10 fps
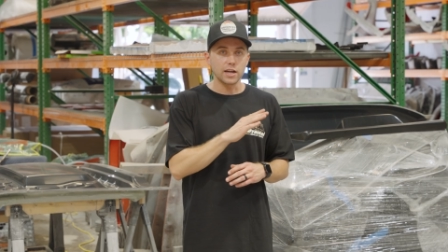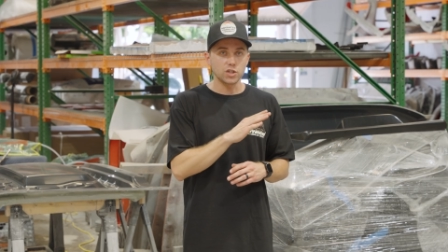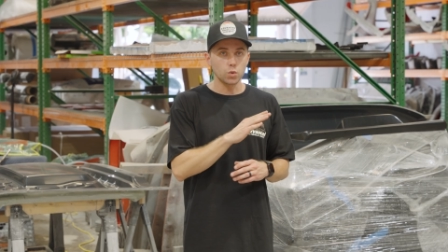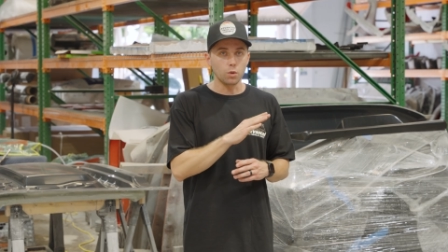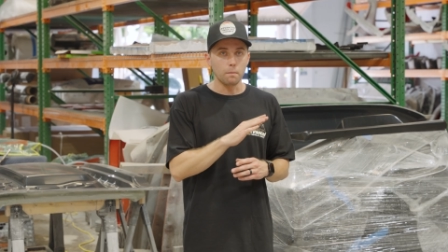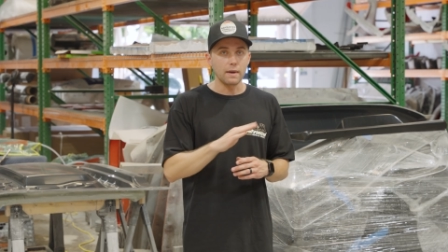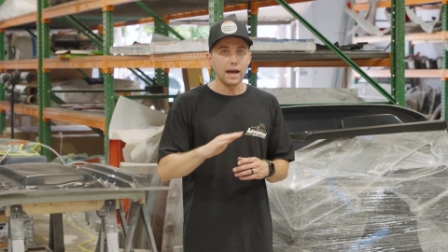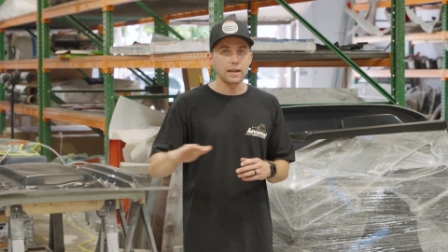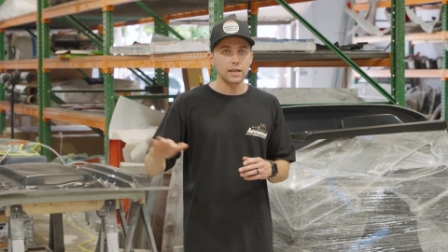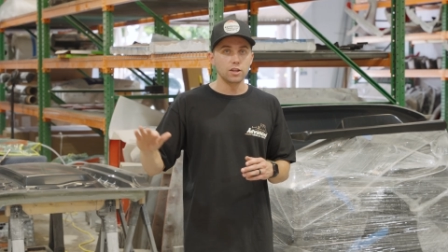actual
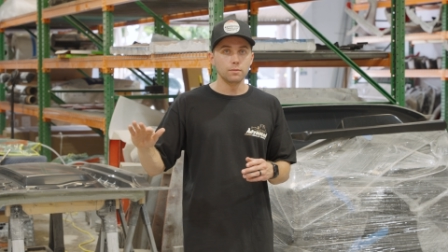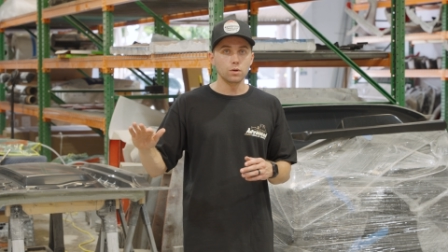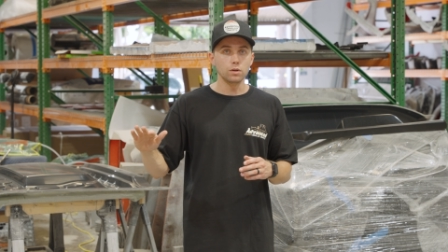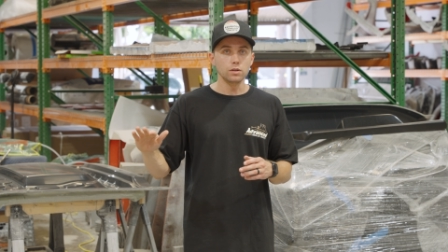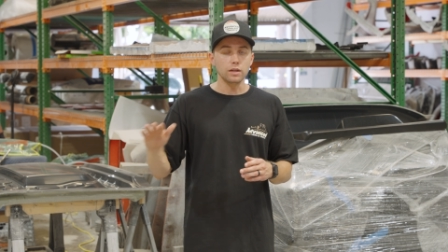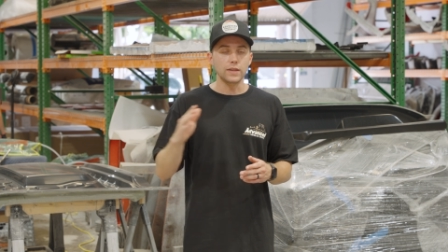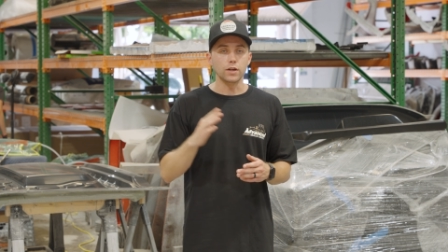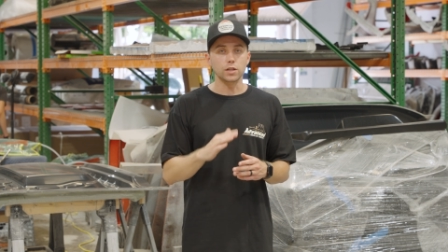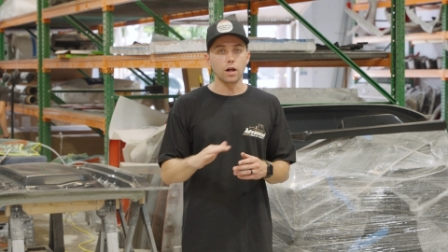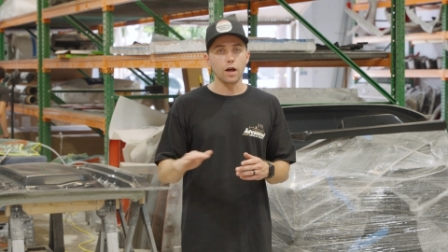mat in the mold and
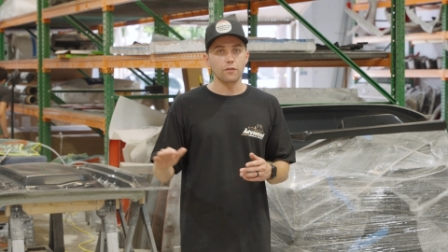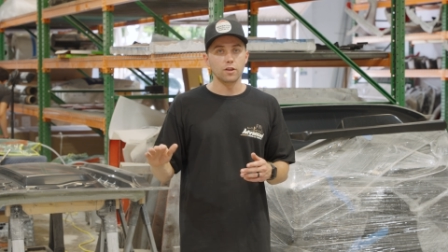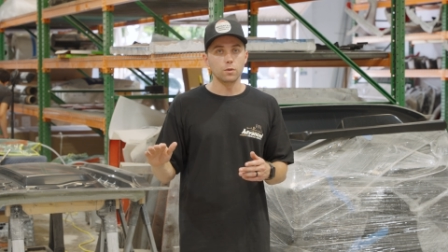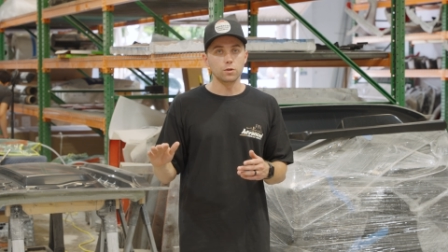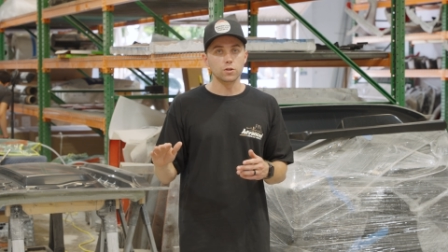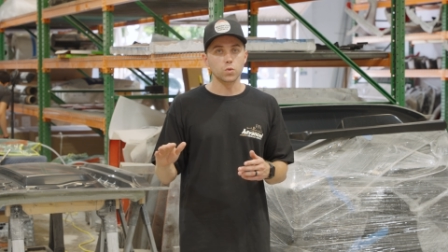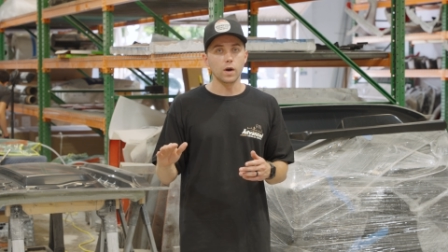the cloth in the mold as